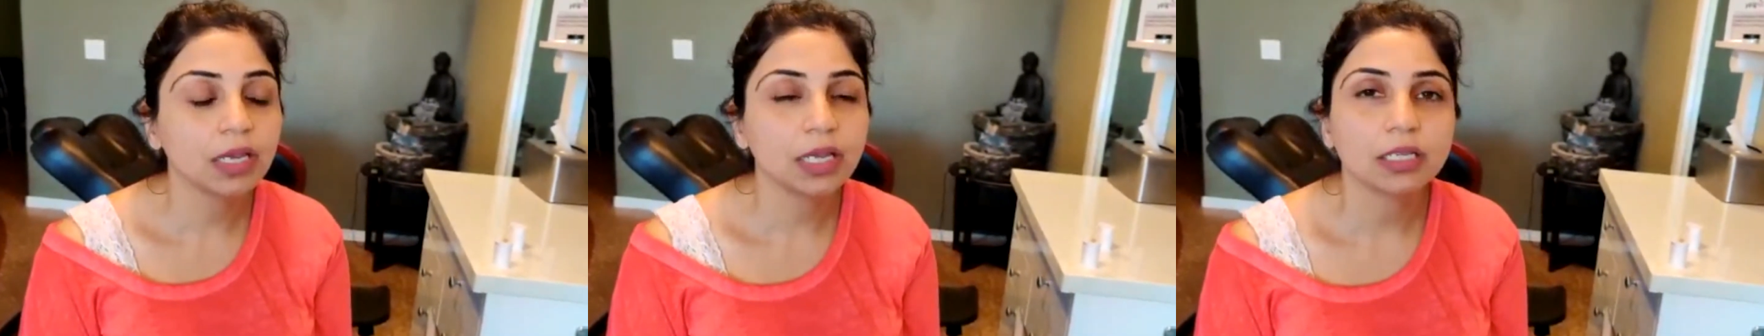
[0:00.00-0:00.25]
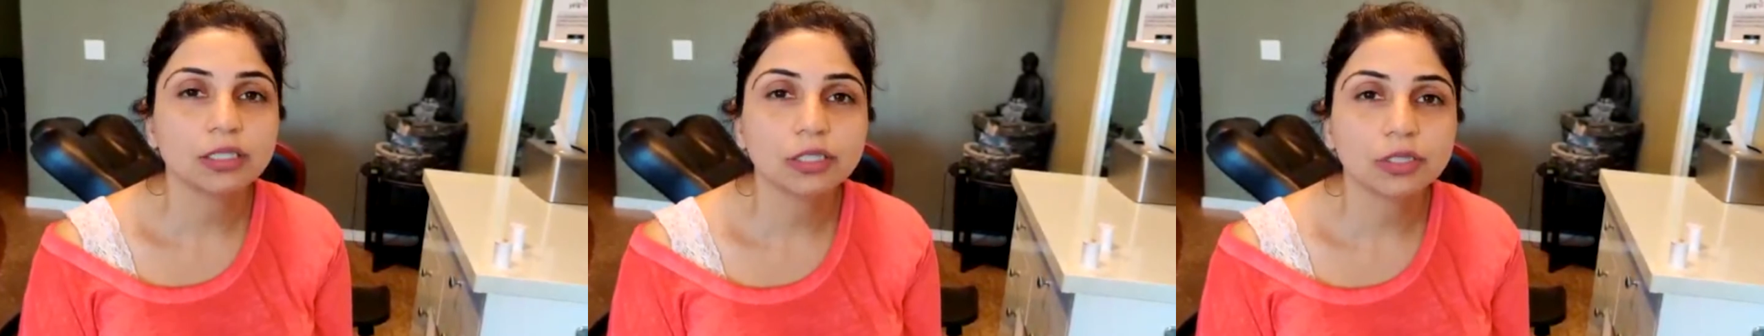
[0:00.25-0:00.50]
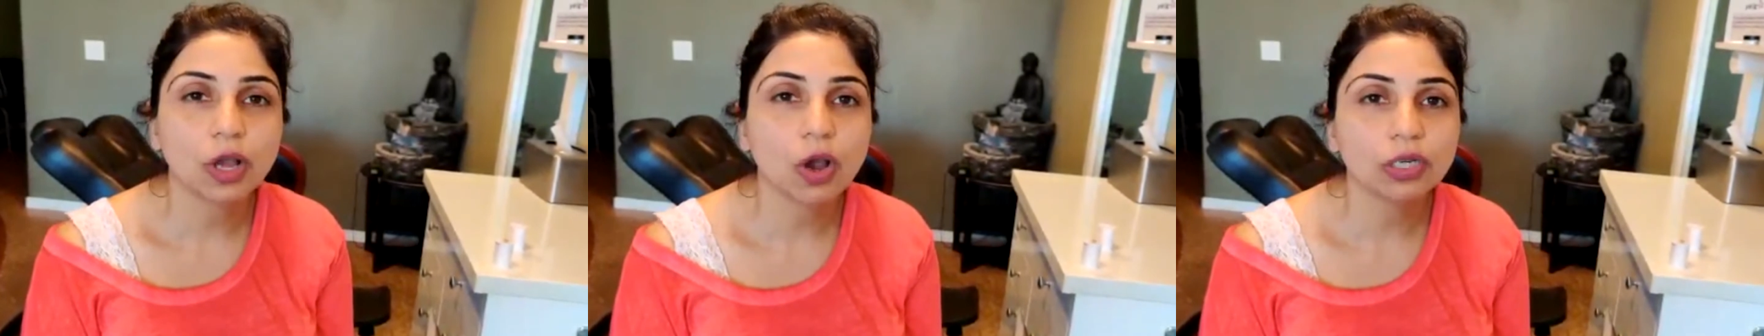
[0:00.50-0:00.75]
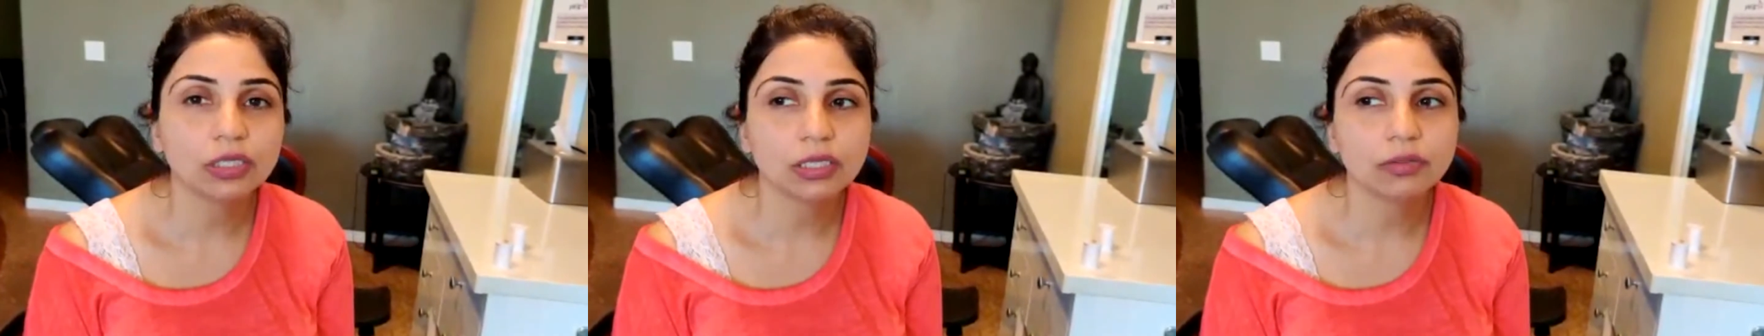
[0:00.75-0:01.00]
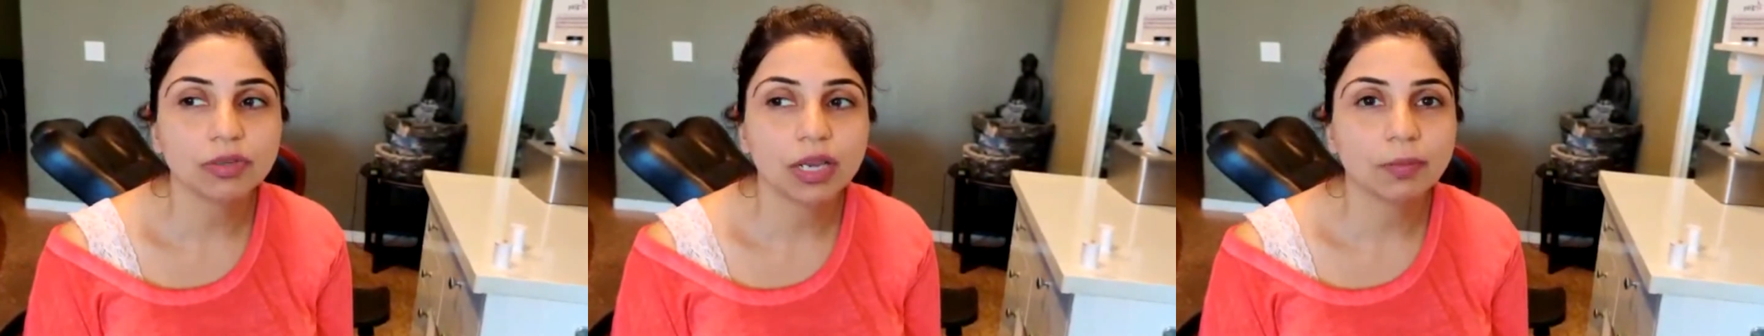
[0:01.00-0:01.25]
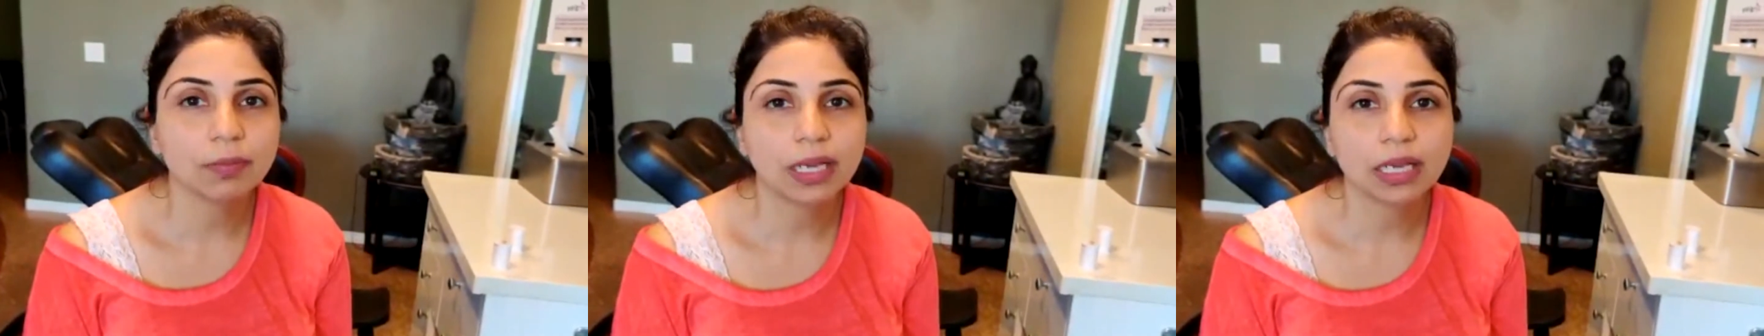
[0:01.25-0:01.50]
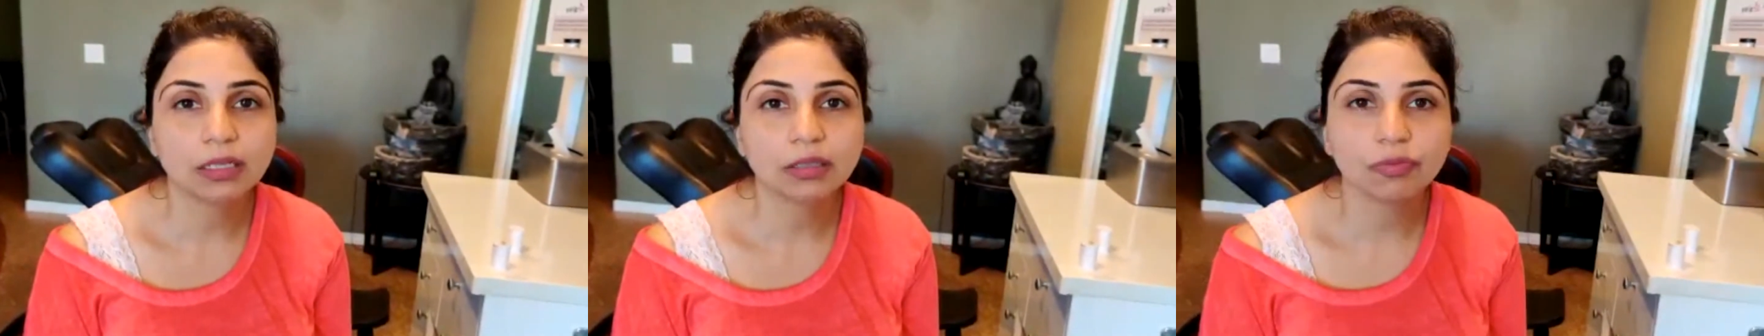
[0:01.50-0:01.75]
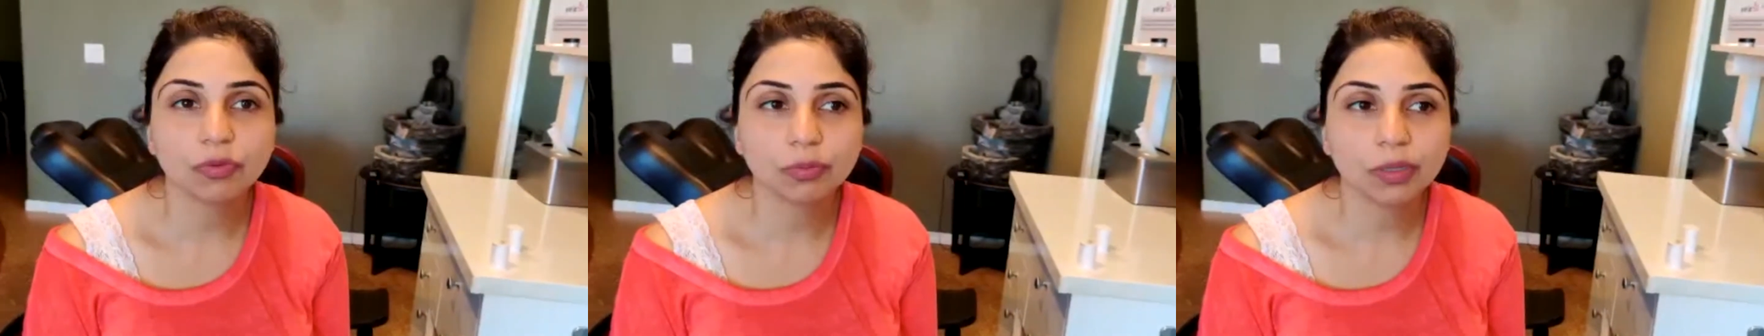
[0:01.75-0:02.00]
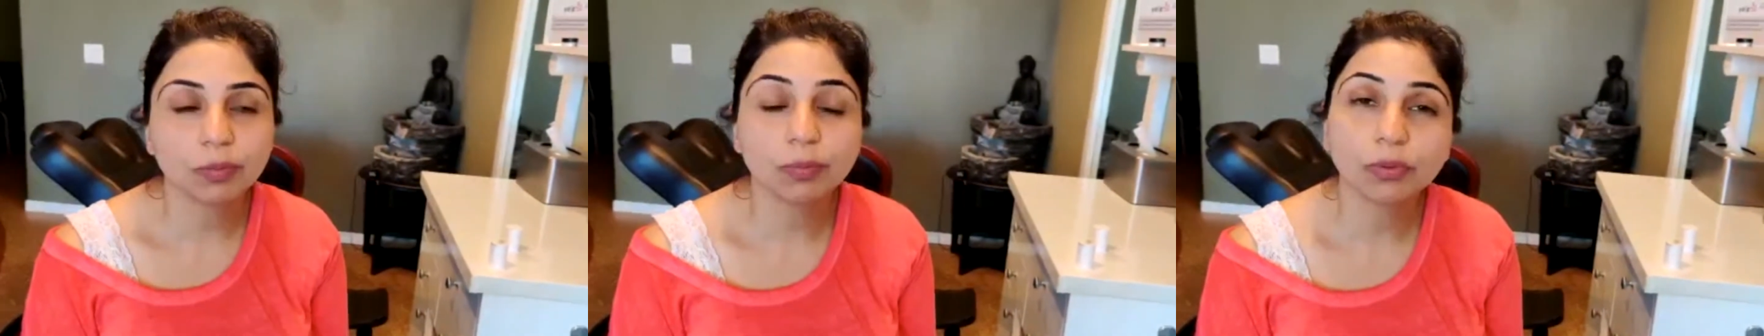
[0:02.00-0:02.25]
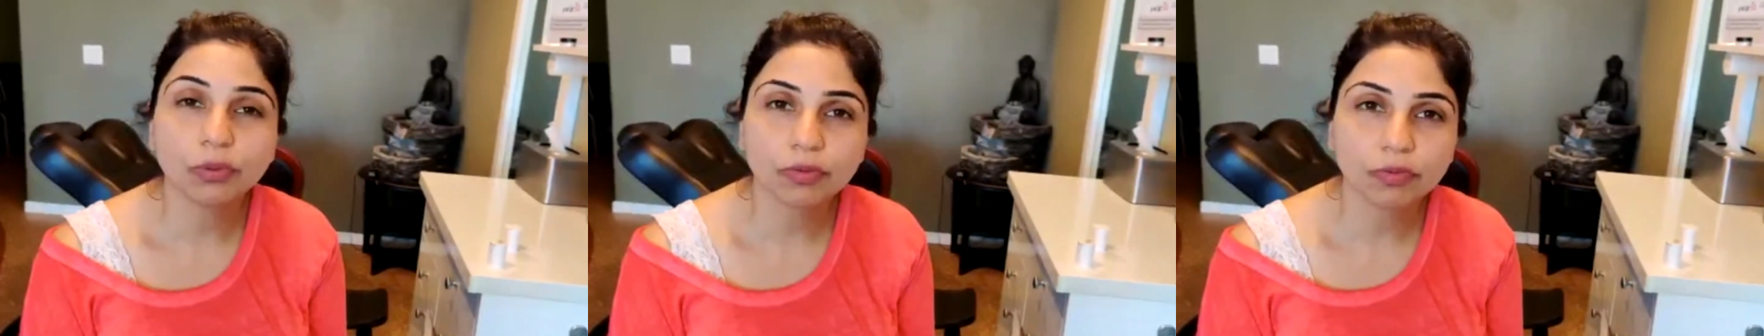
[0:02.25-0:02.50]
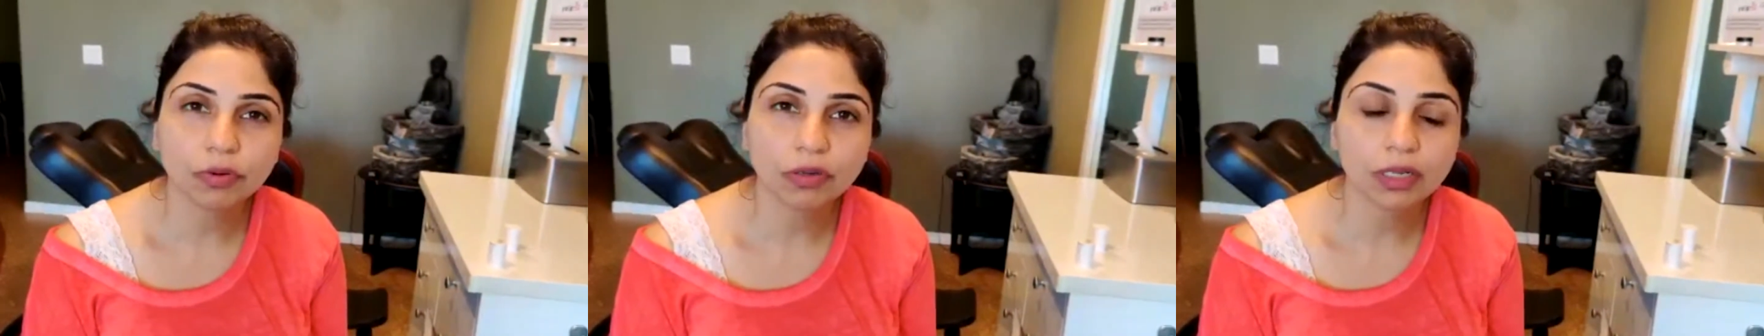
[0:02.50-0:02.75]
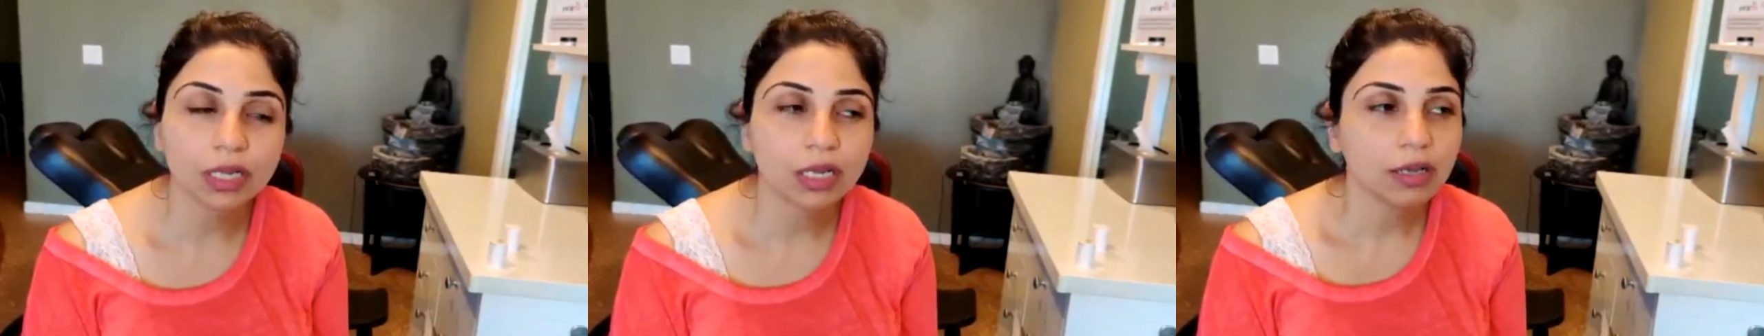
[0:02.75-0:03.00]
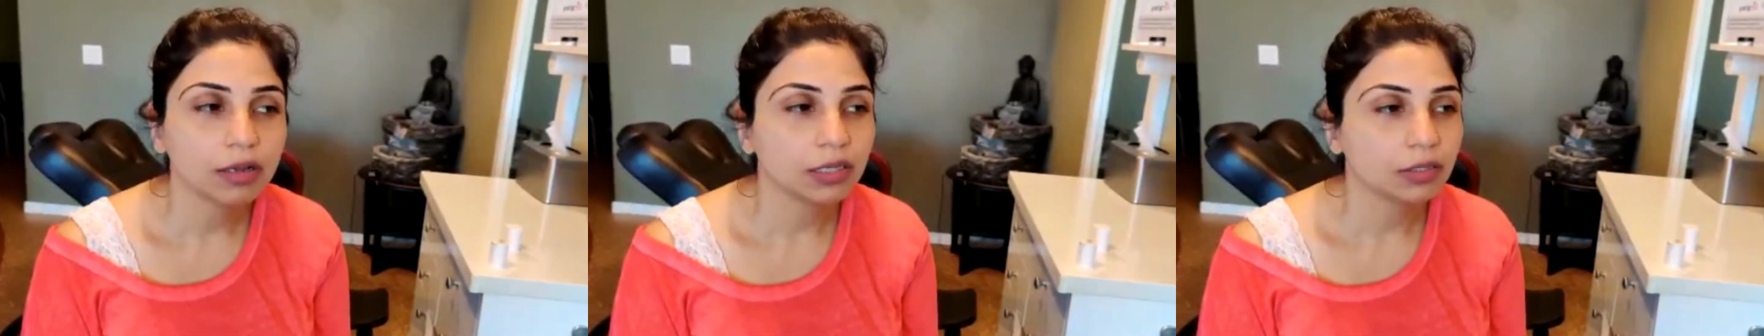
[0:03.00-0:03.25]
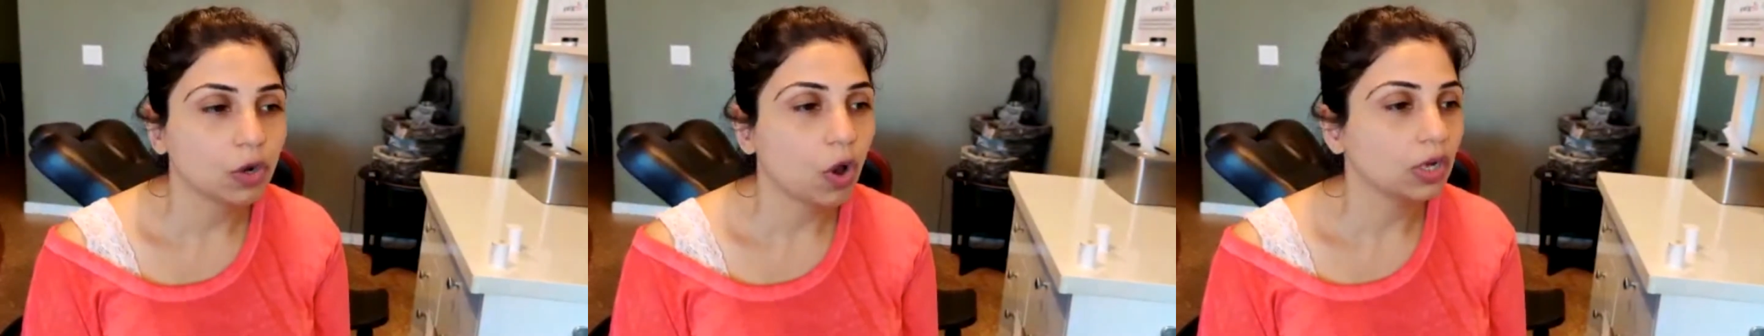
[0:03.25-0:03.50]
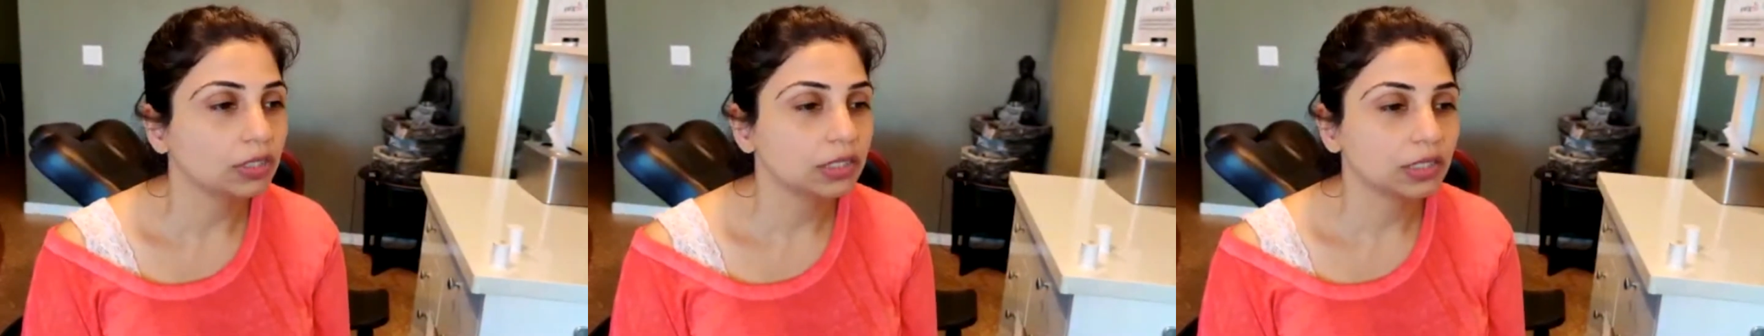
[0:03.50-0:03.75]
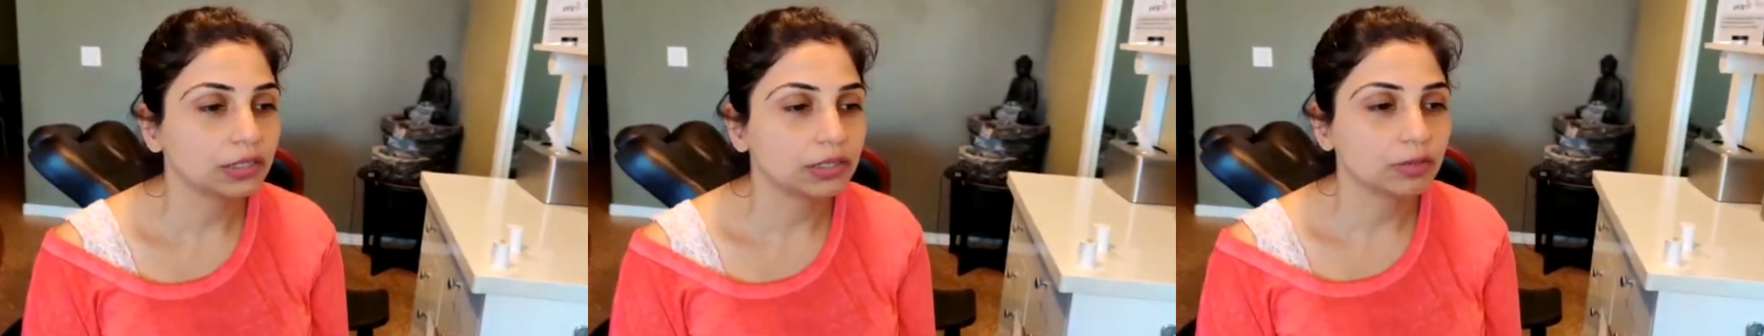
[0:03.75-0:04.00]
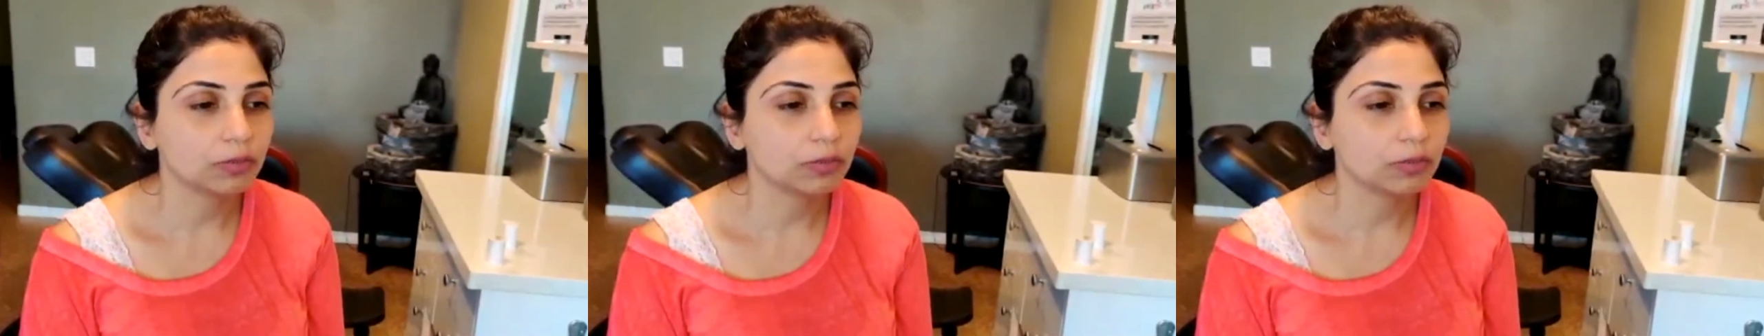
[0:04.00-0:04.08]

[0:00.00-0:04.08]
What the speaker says: it's not just we are making the woman beautiful, not just